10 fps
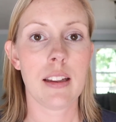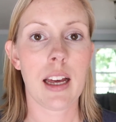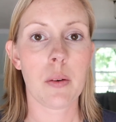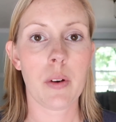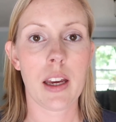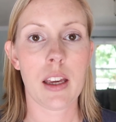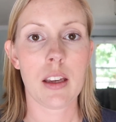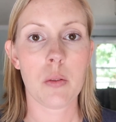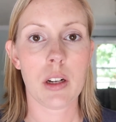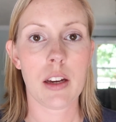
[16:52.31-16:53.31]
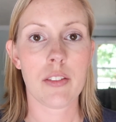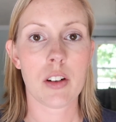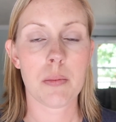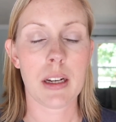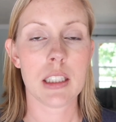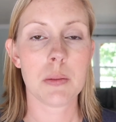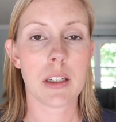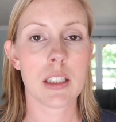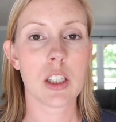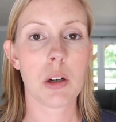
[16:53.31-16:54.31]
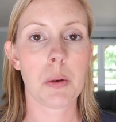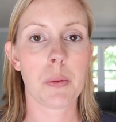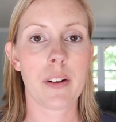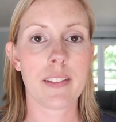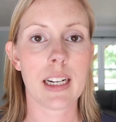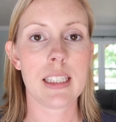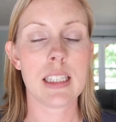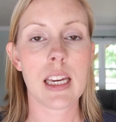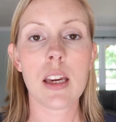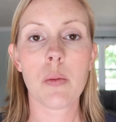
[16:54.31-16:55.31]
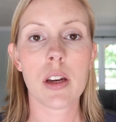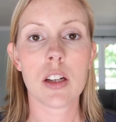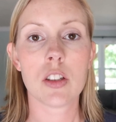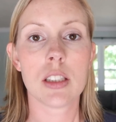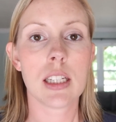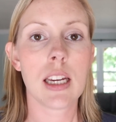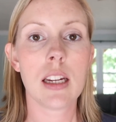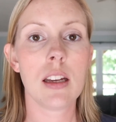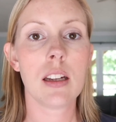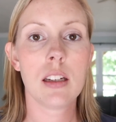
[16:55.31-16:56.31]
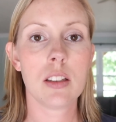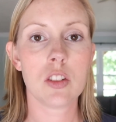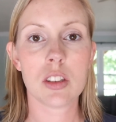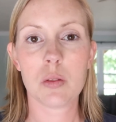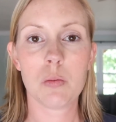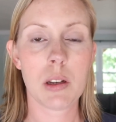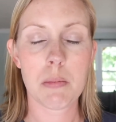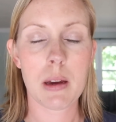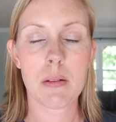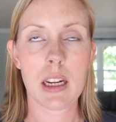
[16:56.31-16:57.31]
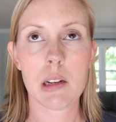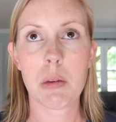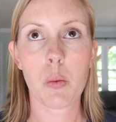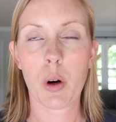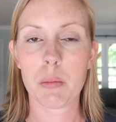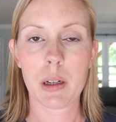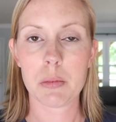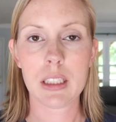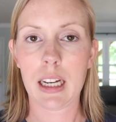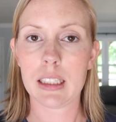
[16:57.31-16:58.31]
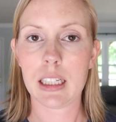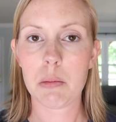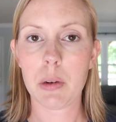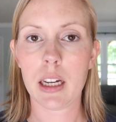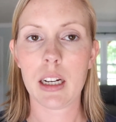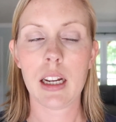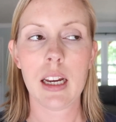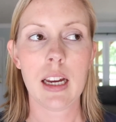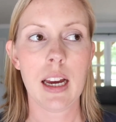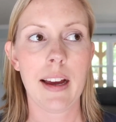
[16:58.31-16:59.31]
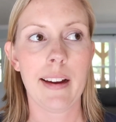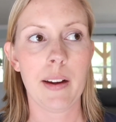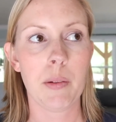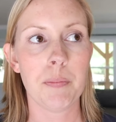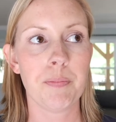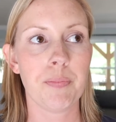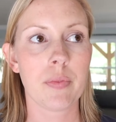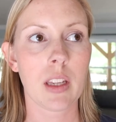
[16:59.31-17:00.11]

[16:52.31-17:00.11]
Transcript: that way whenever my husband gets home and we're ready to eat we can just eat it just it may need to be warmed up slightly but um,